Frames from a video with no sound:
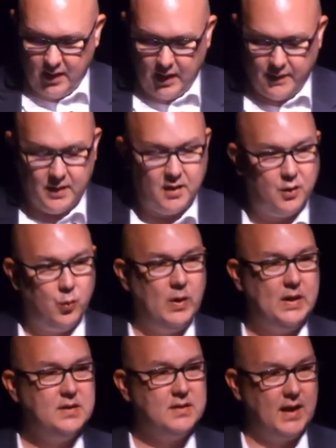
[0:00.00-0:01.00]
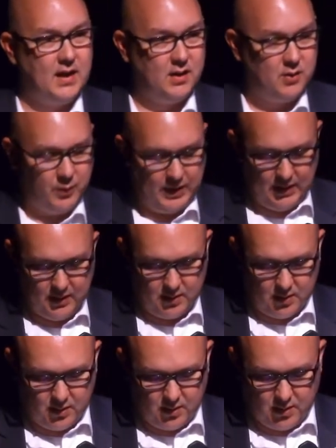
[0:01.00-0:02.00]
And then on Wednesday, we end
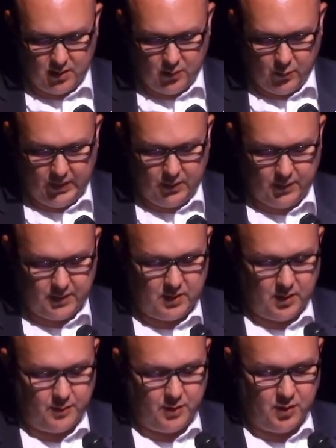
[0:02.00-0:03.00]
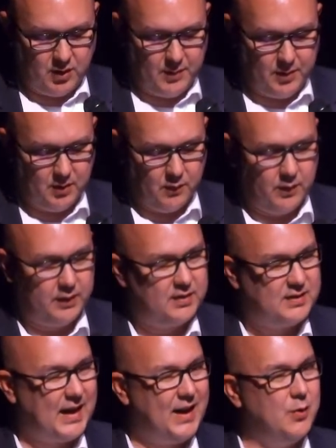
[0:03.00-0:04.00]
our uh, week with adult programming with
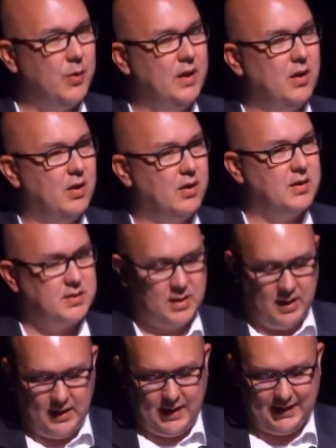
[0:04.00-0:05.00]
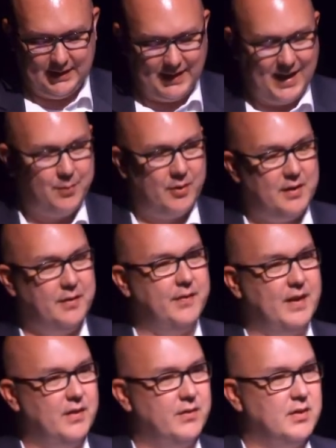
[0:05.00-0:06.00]
Steinway artist and library
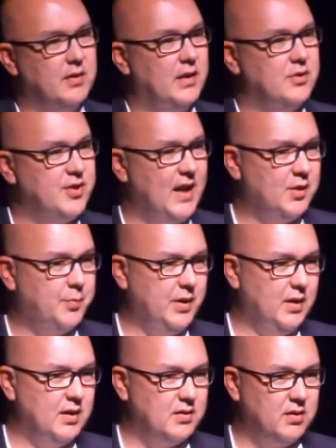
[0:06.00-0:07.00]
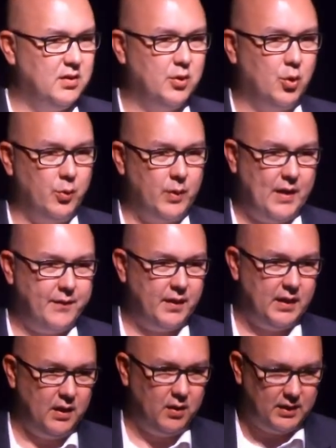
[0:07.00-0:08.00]
favorite jazz pianist Lenore
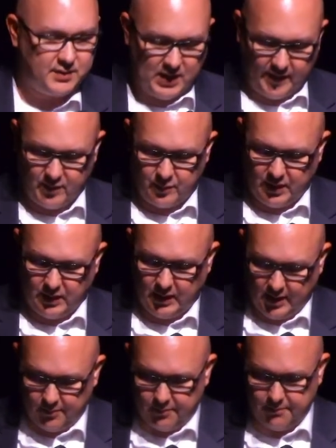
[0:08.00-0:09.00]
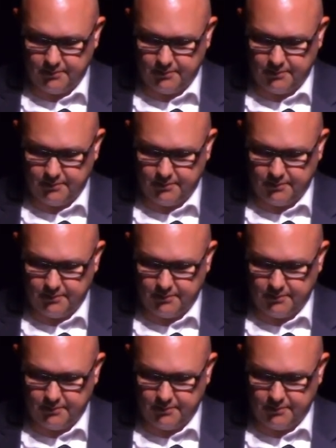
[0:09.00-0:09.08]
Raphael at 7 p.m.